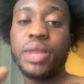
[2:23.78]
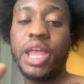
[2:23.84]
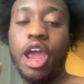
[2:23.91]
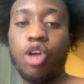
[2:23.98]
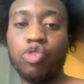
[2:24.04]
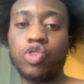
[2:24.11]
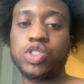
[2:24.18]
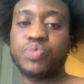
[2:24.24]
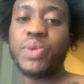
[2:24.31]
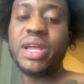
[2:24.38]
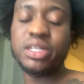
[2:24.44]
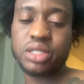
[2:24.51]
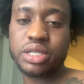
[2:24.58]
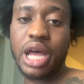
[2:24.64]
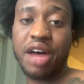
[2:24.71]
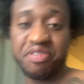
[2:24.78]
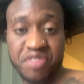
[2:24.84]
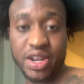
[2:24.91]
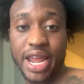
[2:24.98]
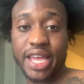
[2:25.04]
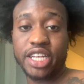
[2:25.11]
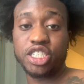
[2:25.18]
Errol Spence. I feel
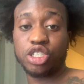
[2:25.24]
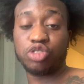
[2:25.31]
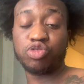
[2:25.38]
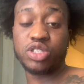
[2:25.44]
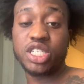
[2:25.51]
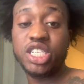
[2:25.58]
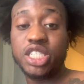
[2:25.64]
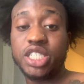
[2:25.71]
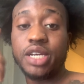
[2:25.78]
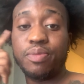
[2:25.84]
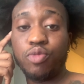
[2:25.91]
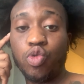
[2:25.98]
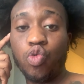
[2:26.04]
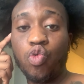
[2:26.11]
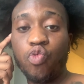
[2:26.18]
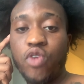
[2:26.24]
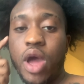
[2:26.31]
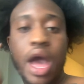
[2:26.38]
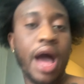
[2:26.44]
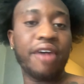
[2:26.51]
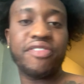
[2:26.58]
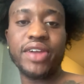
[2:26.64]
like it's a strategic move.
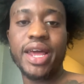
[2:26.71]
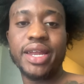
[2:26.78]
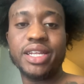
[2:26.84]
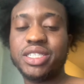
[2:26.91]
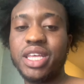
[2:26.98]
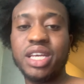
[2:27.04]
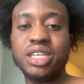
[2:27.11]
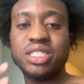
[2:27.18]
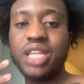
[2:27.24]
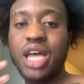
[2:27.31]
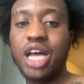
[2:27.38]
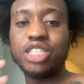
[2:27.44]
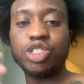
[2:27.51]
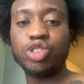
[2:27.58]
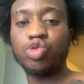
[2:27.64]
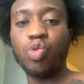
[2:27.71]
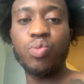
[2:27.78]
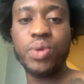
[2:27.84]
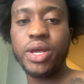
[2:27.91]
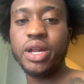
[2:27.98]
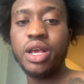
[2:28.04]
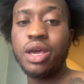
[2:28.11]
I feel like this nigga's not
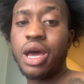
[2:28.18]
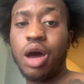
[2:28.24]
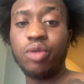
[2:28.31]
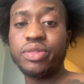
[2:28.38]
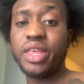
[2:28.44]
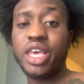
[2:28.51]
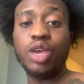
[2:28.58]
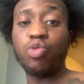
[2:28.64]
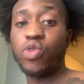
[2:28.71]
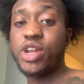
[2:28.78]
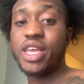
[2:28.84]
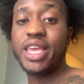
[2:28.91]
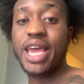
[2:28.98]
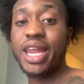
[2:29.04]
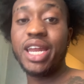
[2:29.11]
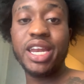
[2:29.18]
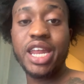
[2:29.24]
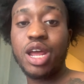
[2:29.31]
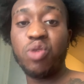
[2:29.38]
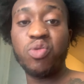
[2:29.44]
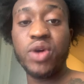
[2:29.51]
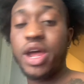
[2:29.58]
stupid. I don't think he want to get in
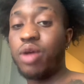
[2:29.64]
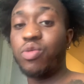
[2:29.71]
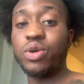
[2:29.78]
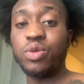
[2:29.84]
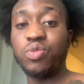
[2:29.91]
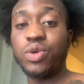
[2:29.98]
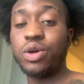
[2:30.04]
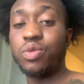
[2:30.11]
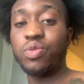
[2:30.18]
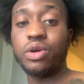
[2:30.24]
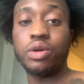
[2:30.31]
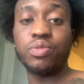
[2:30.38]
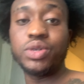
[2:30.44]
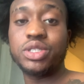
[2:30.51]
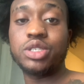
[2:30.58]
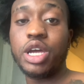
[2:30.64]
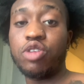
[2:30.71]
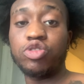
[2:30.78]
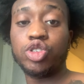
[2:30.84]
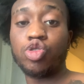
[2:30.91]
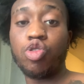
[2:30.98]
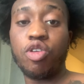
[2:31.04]
there with with, with, with, with
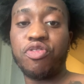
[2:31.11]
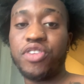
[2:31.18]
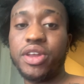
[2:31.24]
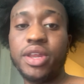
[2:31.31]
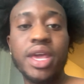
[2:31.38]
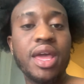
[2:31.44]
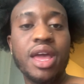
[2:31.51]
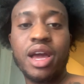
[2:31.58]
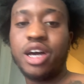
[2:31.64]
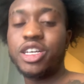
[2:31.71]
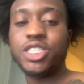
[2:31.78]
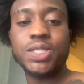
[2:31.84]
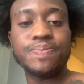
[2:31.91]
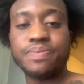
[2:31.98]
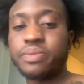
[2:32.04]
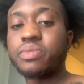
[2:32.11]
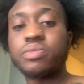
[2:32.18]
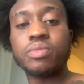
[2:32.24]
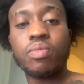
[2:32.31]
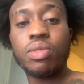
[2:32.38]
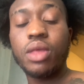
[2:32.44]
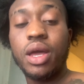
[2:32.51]
Terrence Crawford because
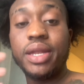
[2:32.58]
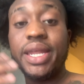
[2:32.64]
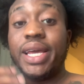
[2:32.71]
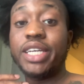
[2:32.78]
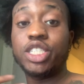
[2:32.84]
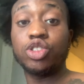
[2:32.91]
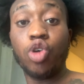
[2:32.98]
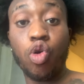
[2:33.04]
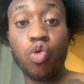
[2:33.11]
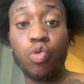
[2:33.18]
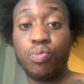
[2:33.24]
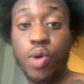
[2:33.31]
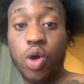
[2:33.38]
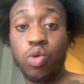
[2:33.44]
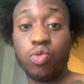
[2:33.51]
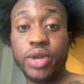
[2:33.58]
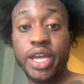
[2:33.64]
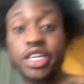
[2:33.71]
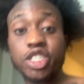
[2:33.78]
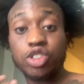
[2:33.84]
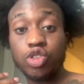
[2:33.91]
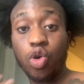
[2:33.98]
niggas know, bro.
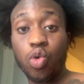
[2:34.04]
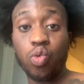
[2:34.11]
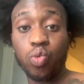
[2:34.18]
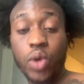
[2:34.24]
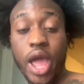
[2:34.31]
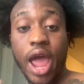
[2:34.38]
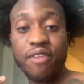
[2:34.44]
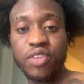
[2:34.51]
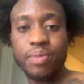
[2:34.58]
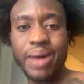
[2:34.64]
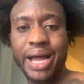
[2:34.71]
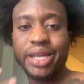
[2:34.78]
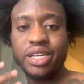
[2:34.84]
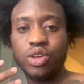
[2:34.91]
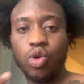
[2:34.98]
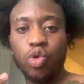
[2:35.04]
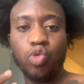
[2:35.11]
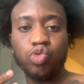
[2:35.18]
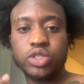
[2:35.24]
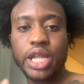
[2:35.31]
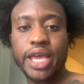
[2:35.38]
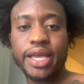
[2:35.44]
Niggas know. Everybody
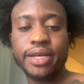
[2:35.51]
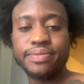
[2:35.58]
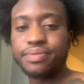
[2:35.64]
knows. Like,